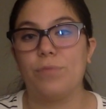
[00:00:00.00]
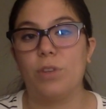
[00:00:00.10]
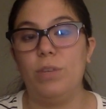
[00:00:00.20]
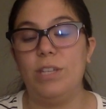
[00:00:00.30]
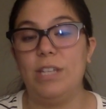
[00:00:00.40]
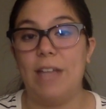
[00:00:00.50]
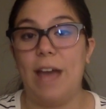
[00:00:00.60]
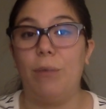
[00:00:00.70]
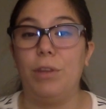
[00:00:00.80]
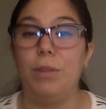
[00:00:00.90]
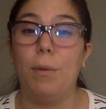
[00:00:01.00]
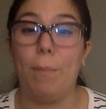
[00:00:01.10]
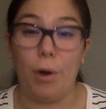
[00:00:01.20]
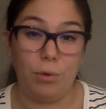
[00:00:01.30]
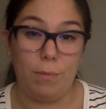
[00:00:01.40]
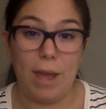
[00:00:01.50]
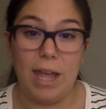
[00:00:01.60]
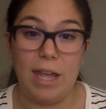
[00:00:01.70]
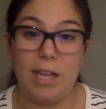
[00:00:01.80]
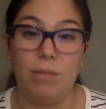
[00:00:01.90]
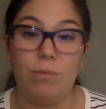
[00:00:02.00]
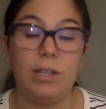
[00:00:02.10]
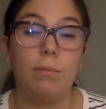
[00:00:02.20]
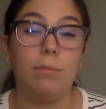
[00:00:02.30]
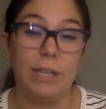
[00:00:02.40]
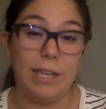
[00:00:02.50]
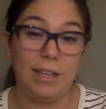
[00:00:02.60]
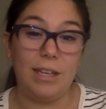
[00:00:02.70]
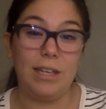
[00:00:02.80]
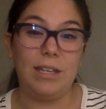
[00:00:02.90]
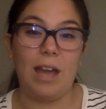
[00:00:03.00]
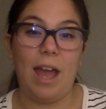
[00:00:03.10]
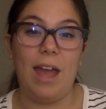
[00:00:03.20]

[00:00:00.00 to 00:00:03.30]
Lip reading: we see that with the bone pain, with the bleeding,